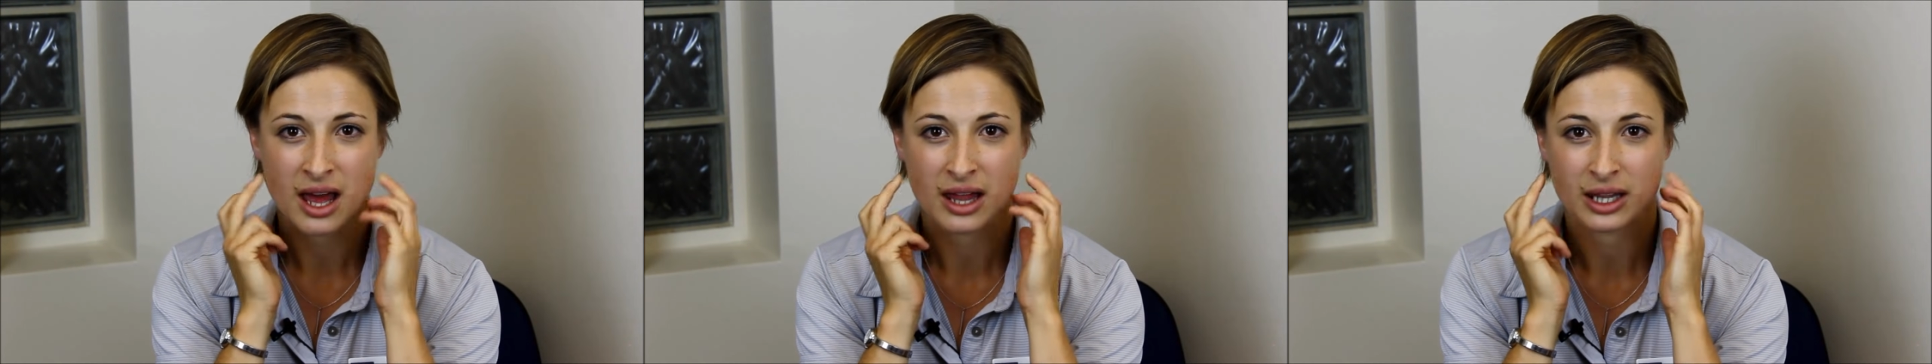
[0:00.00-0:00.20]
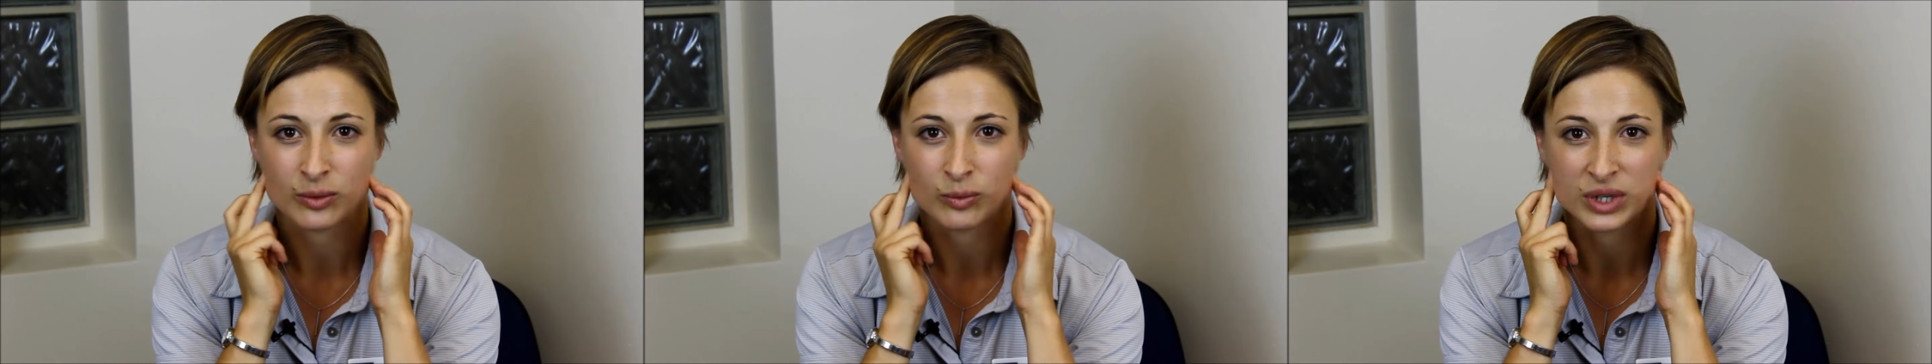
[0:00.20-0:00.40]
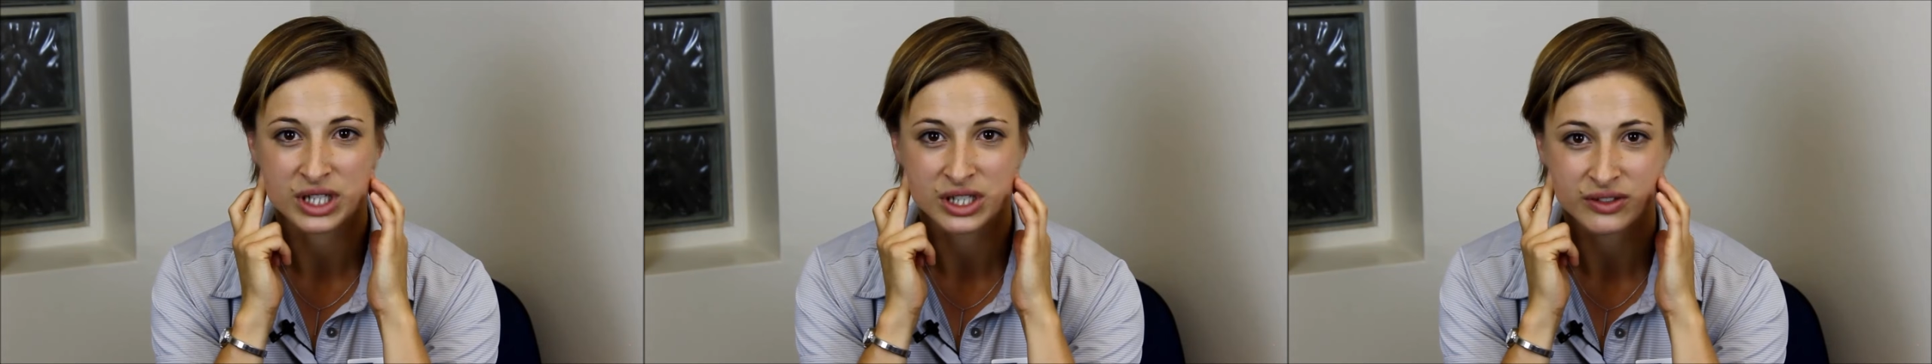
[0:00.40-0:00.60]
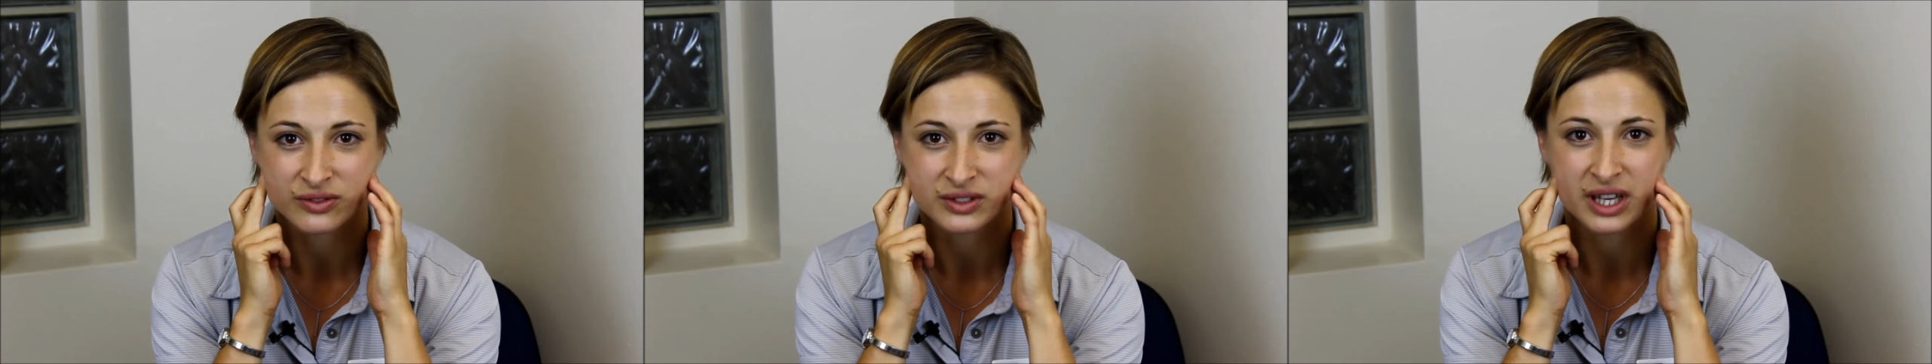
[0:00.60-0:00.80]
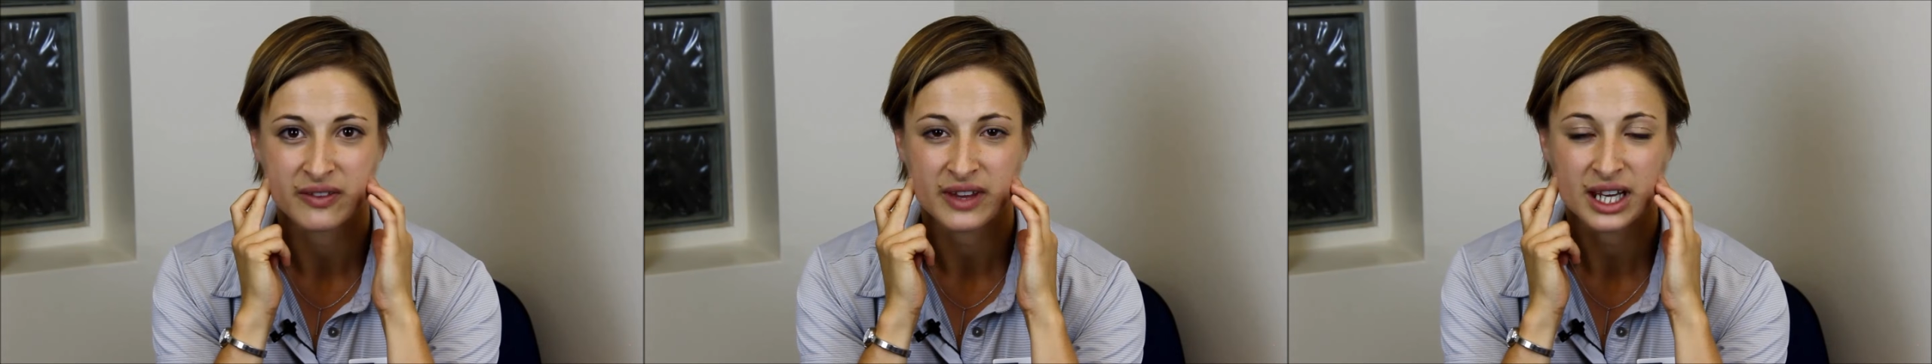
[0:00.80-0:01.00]
And then once
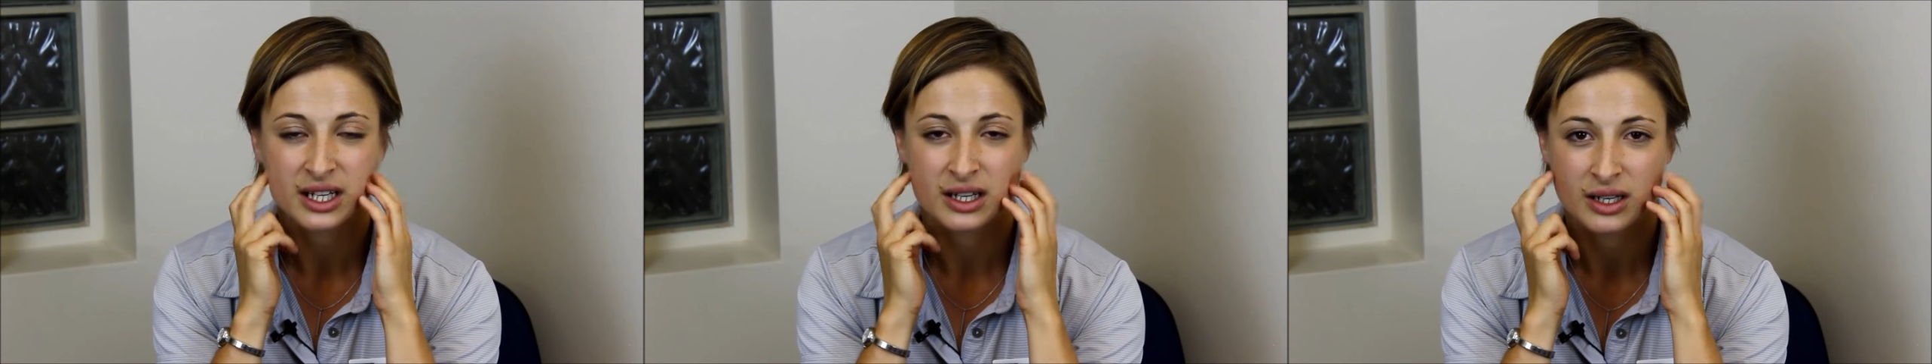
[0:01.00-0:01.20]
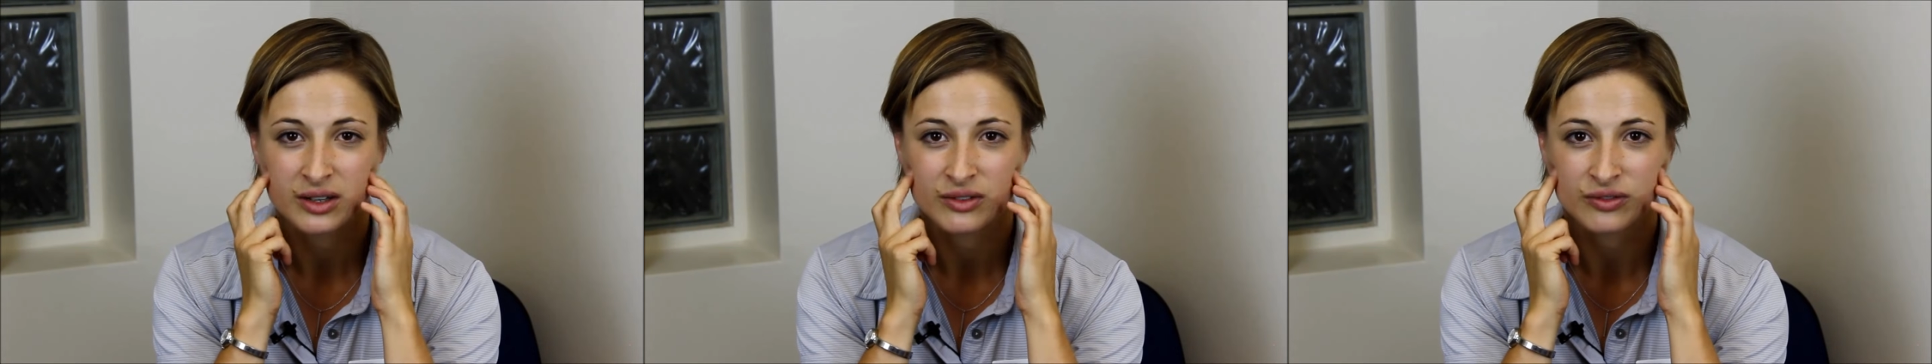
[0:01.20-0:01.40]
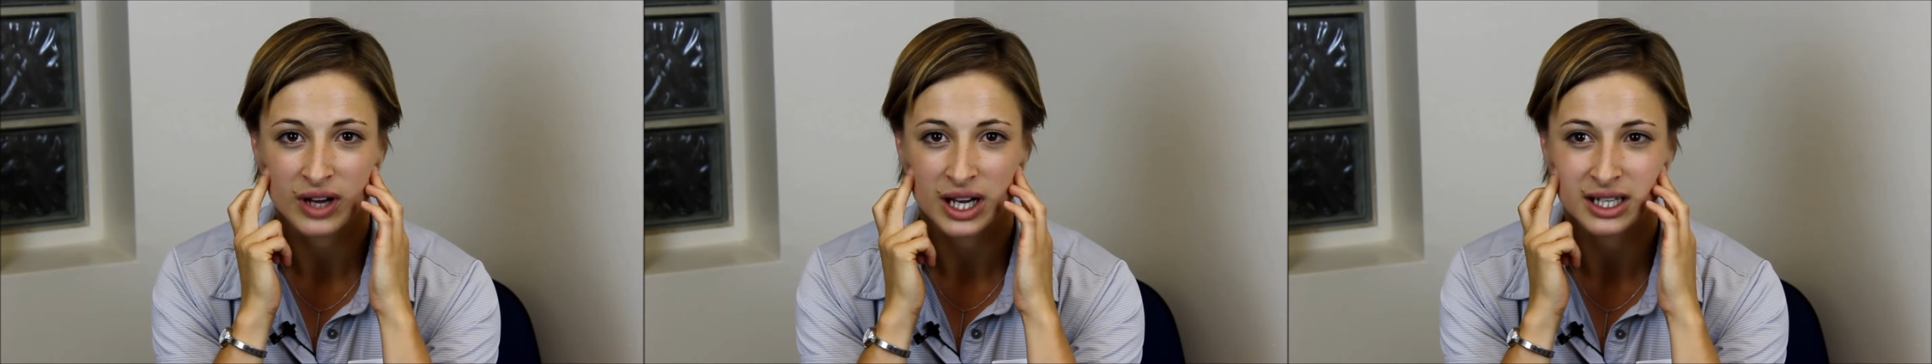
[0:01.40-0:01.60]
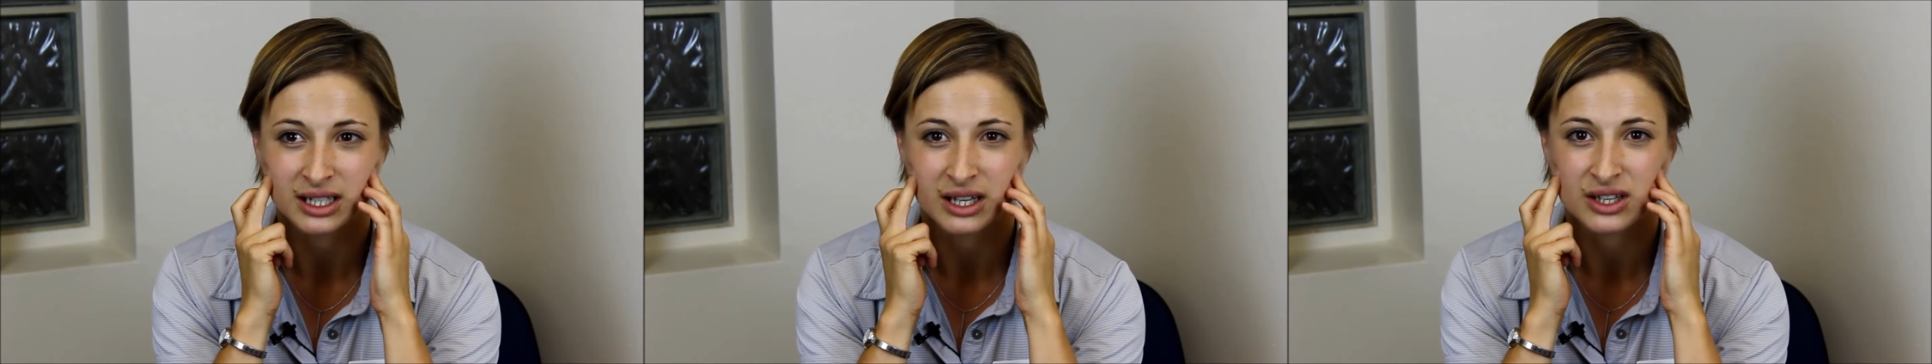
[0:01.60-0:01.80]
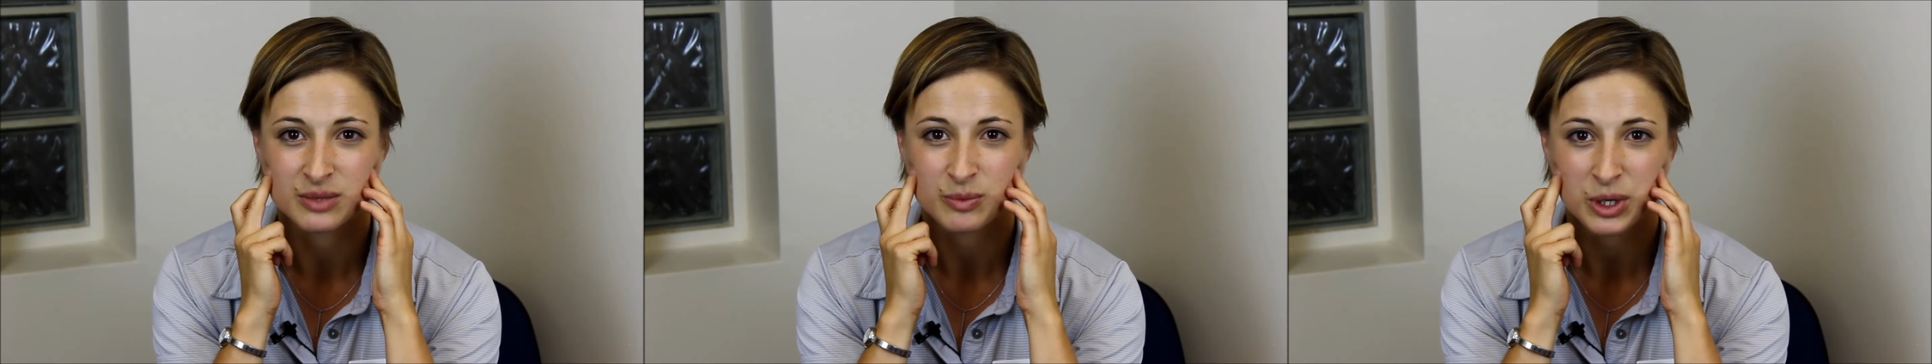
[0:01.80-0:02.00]
you've done that, find
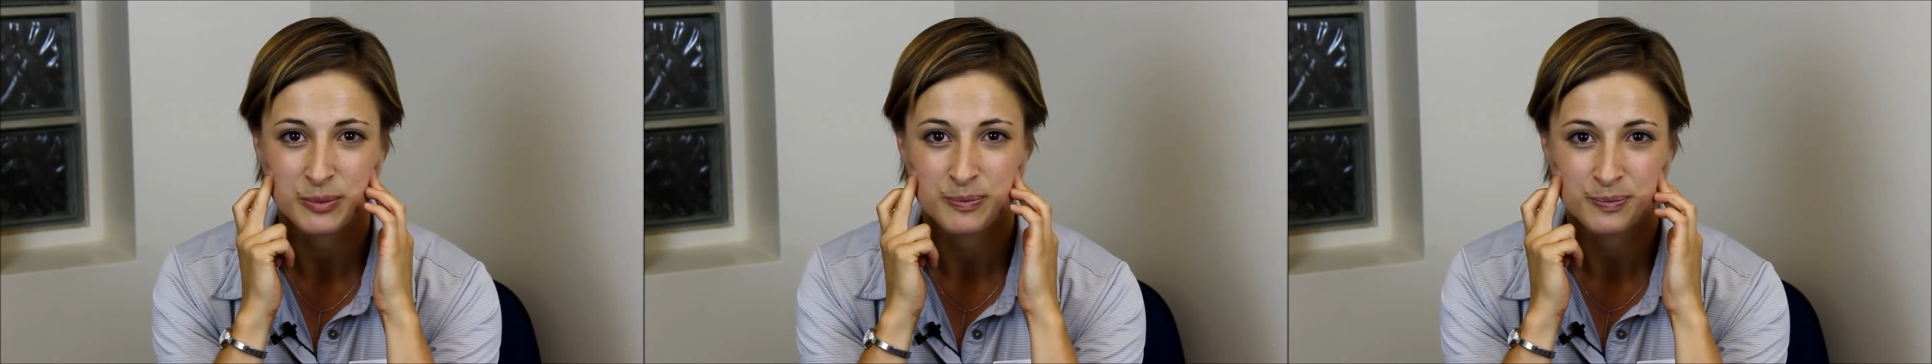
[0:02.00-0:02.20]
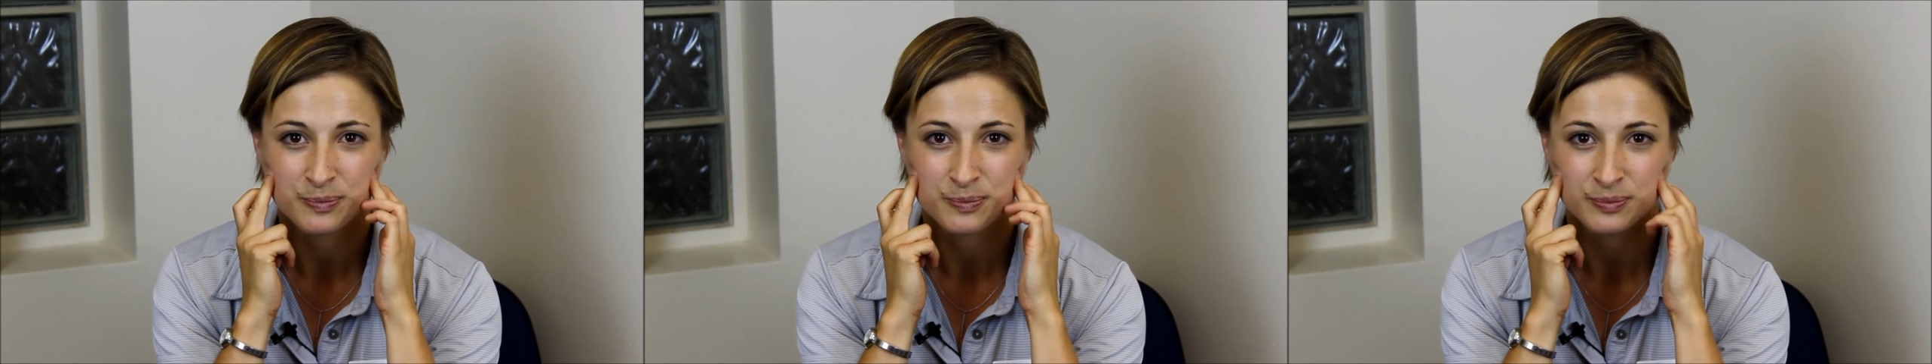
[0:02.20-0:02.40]
another spot.